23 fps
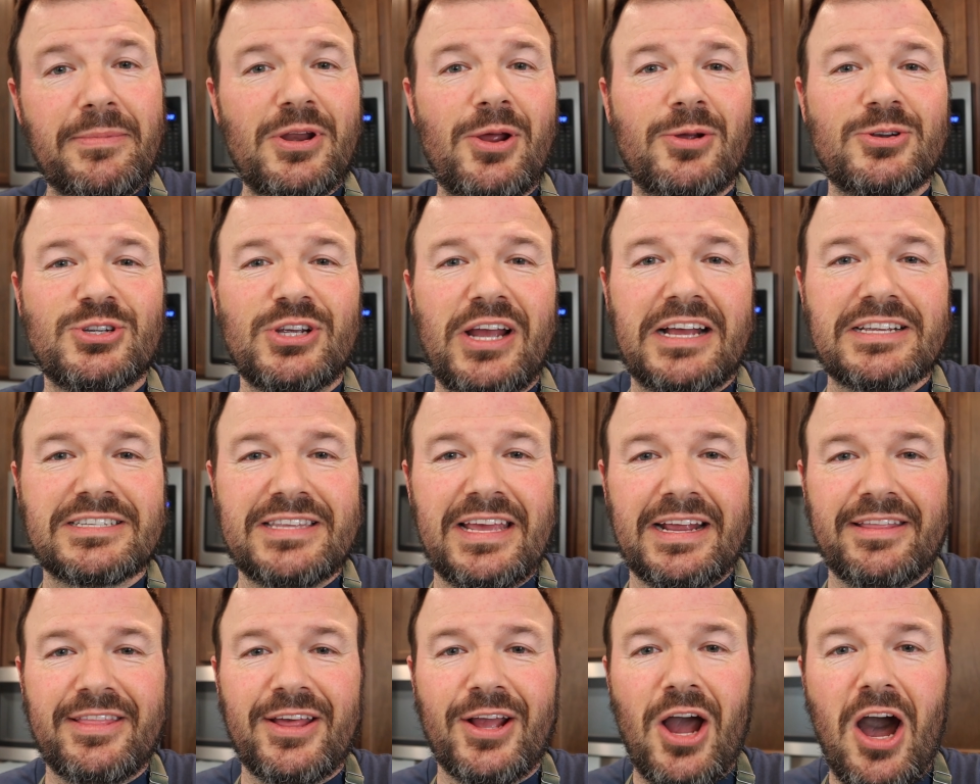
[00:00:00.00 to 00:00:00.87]
me know what you guys
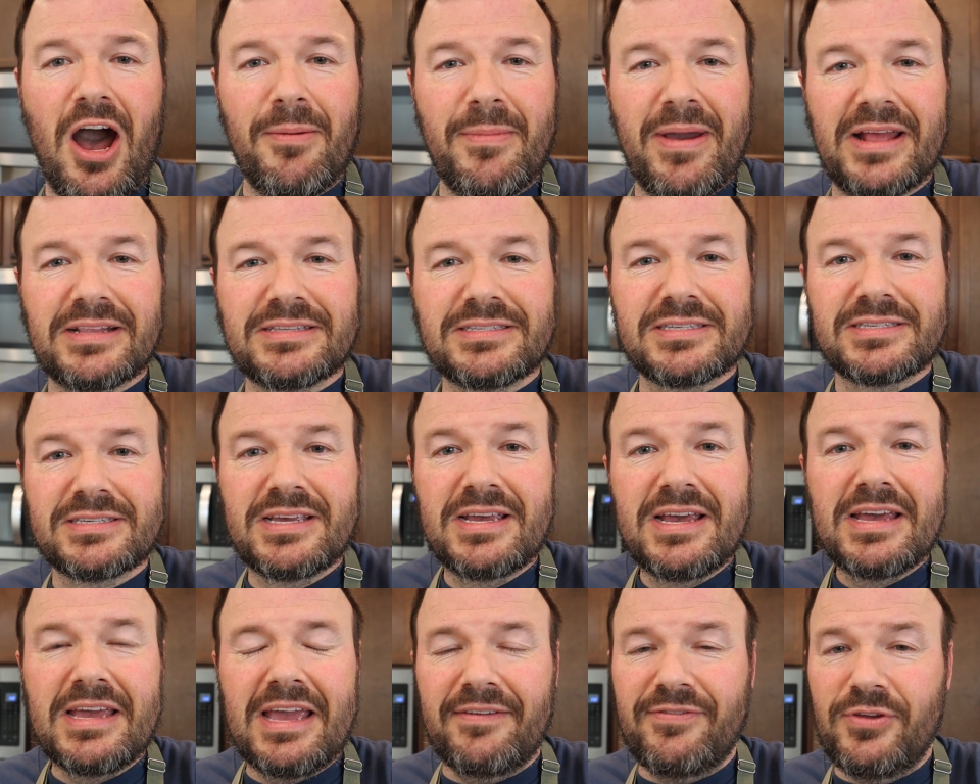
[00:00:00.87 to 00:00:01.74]
think in the comments.
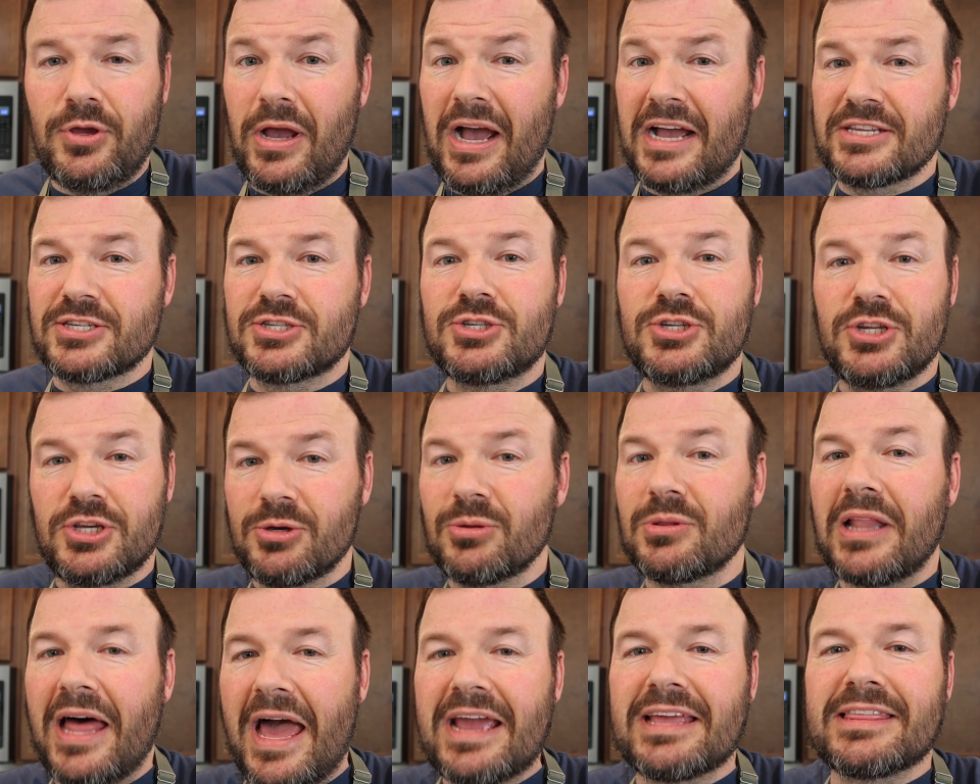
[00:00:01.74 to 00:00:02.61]
If you guys
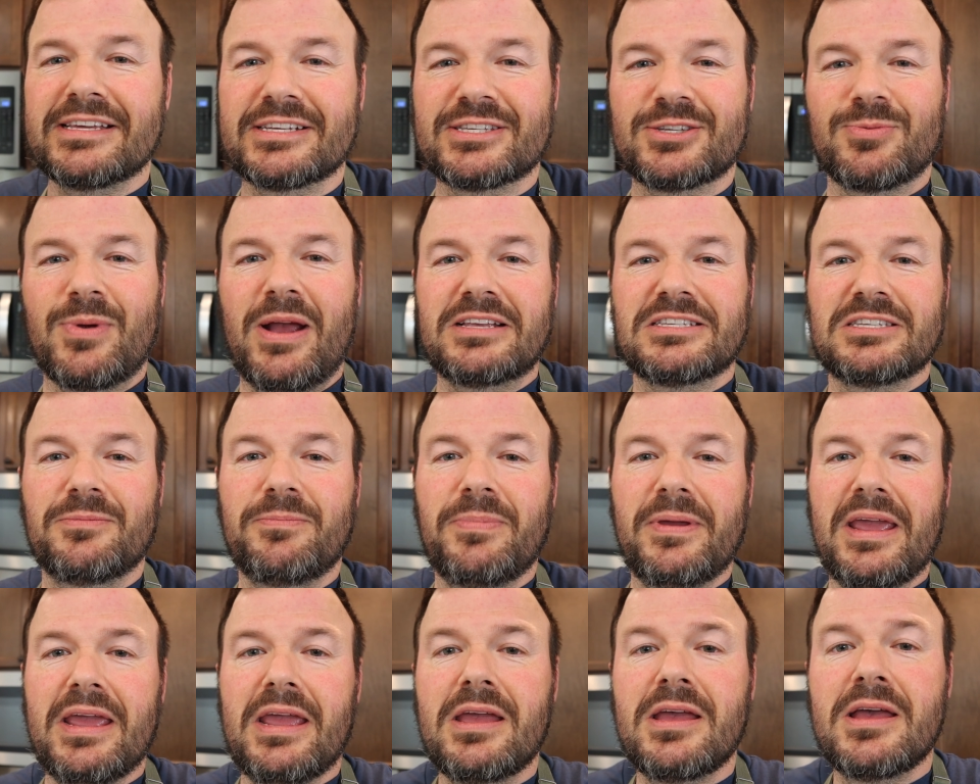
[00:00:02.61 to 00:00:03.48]
do like this
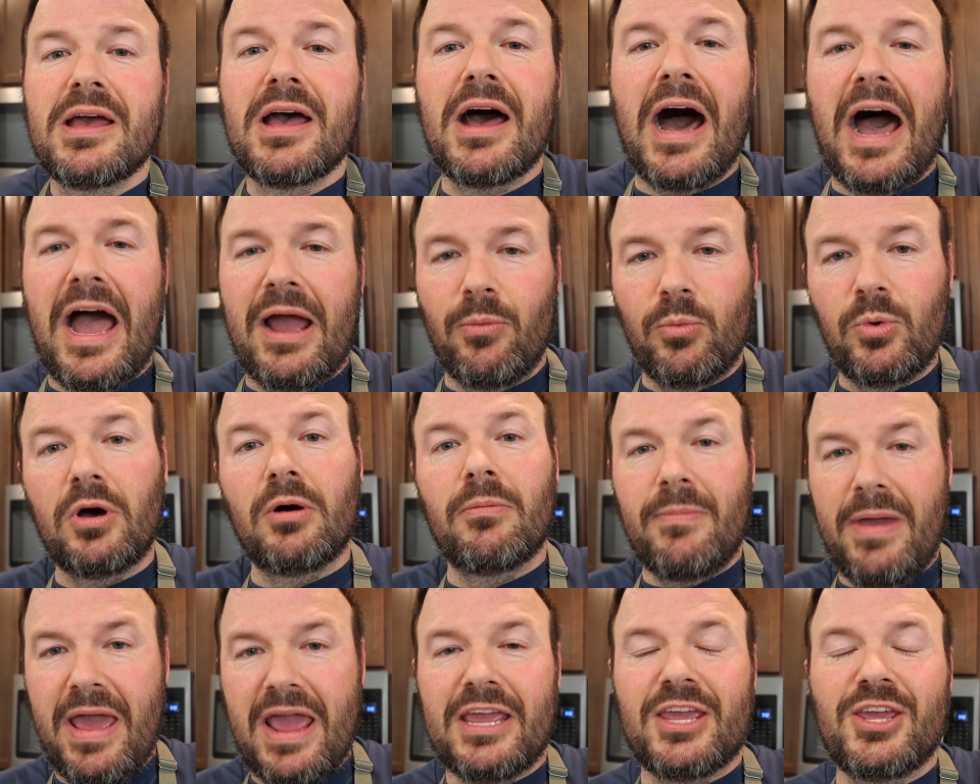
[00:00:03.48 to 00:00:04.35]
recipe, I will
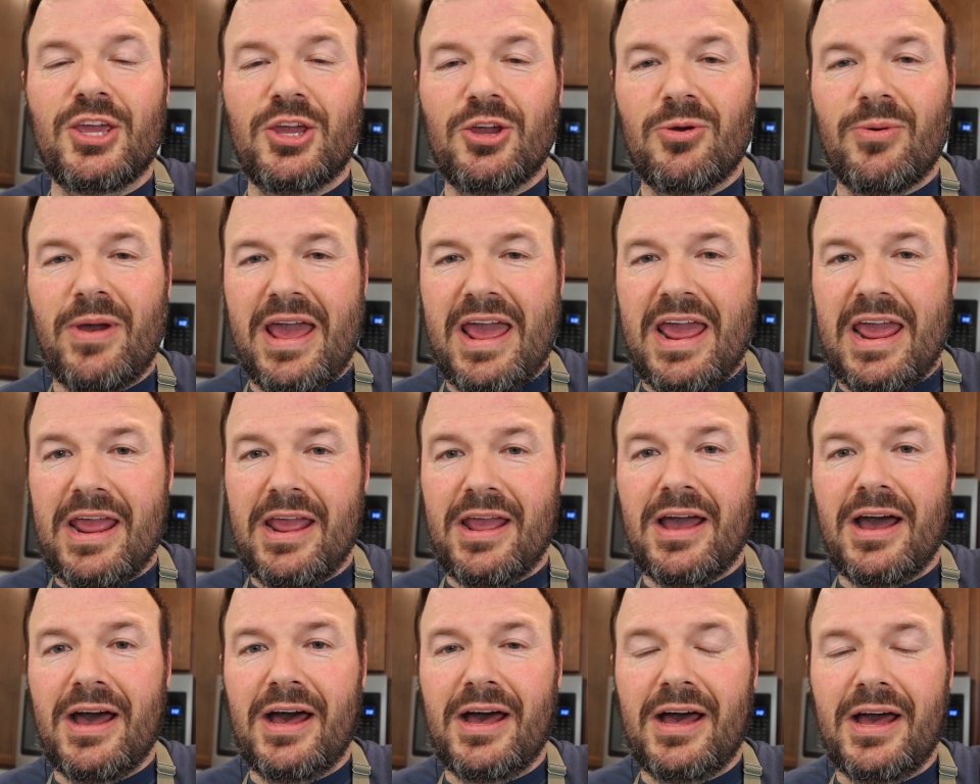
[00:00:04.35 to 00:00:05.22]
make you
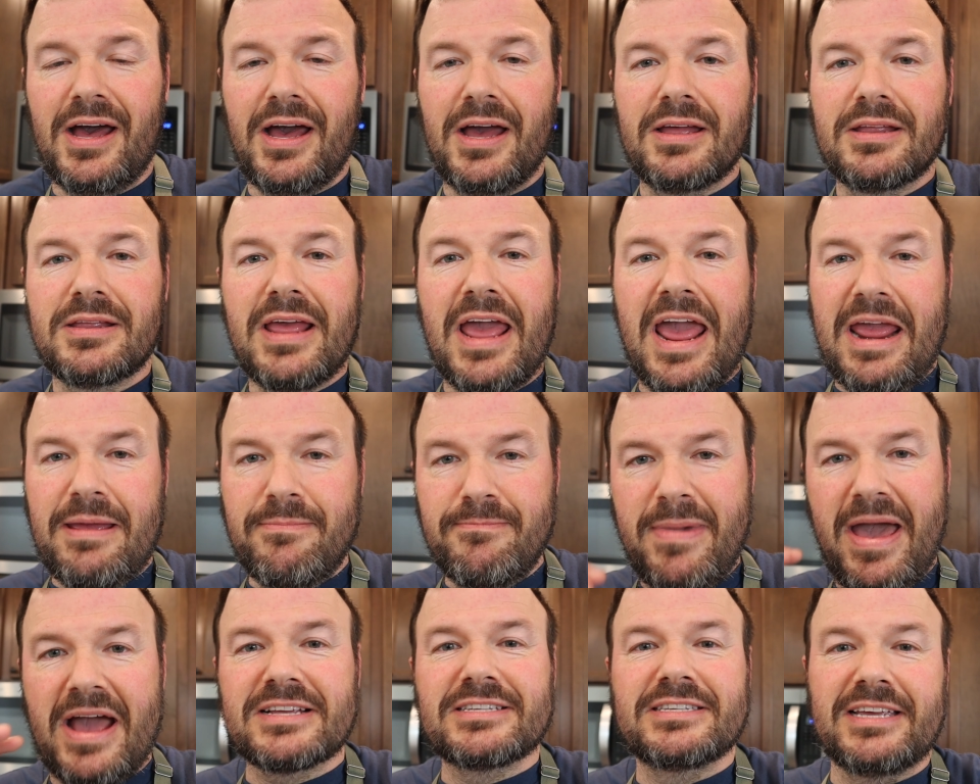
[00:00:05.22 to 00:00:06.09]
a
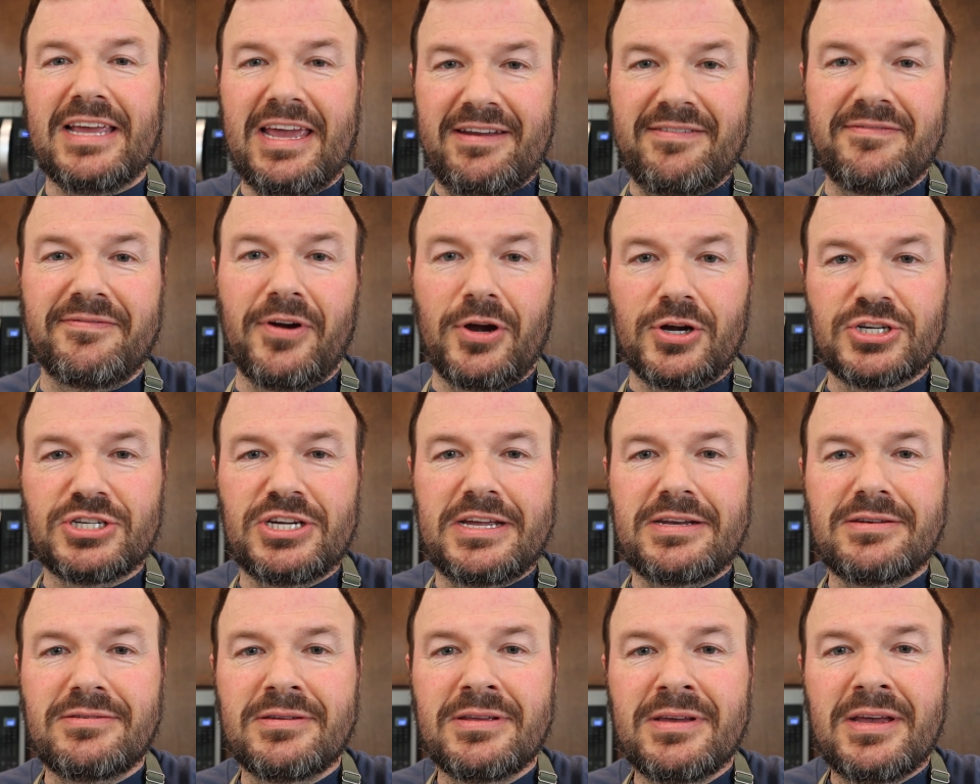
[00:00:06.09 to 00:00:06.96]
Mexican
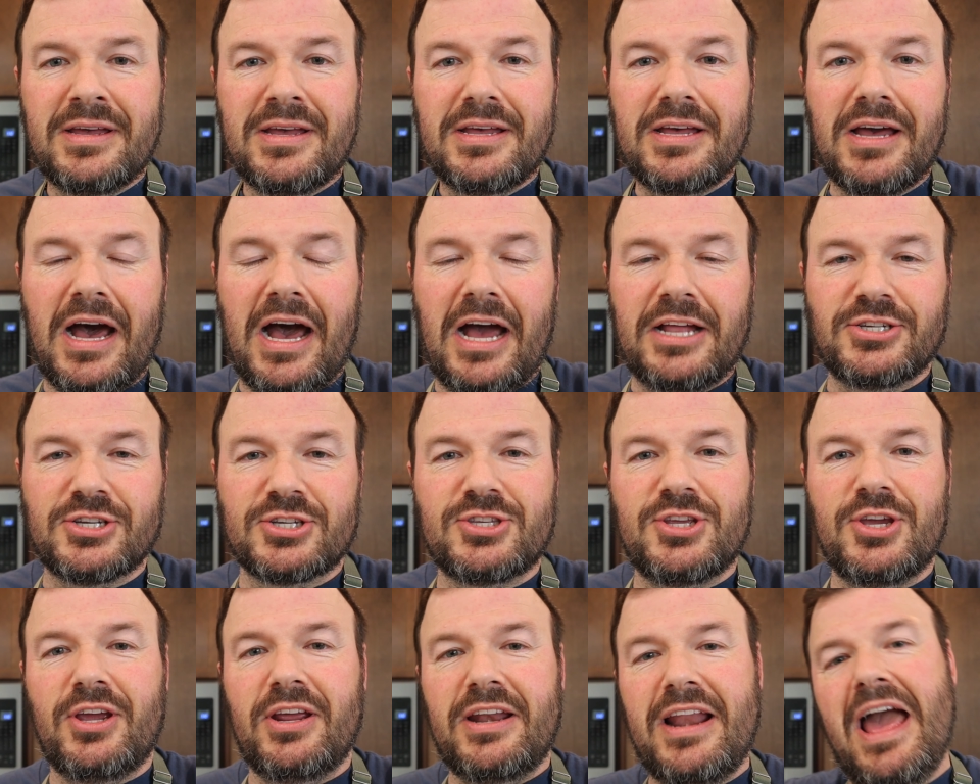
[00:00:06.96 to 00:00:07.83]
version,
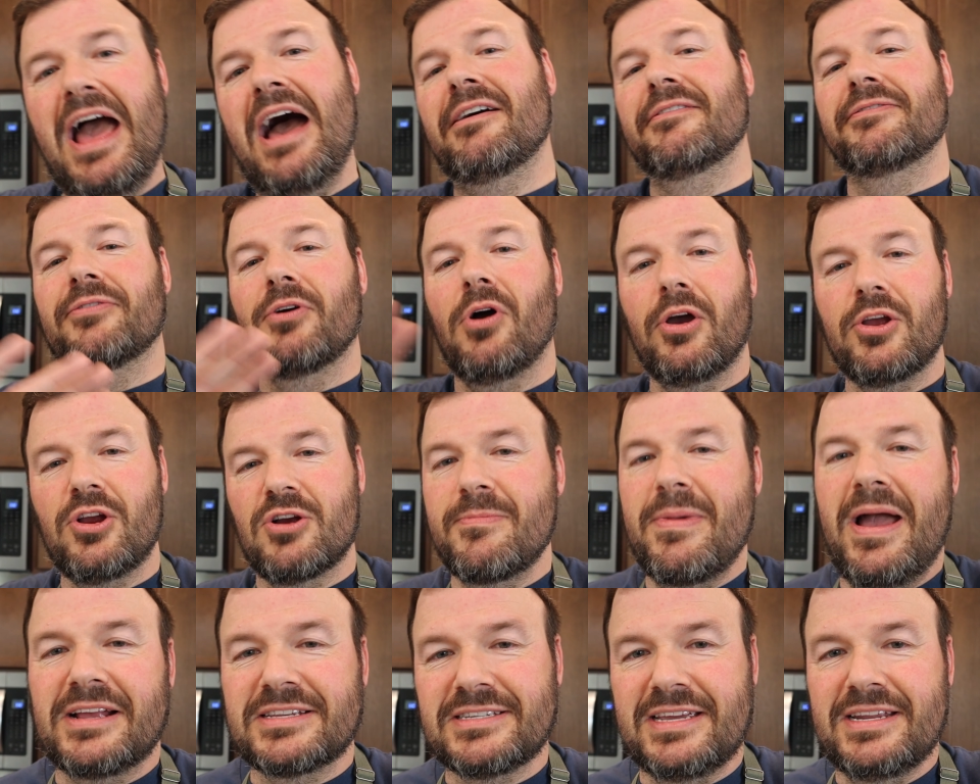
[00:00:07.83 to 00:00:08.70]
just so you can have for all
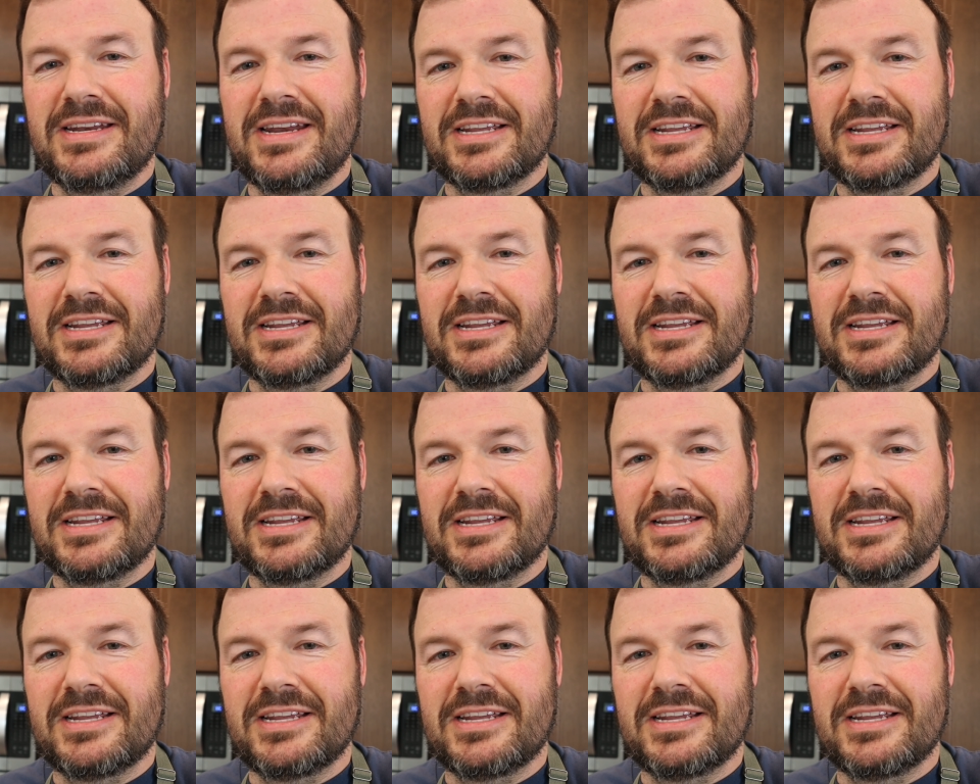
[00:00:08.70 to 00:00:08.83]
your Mexican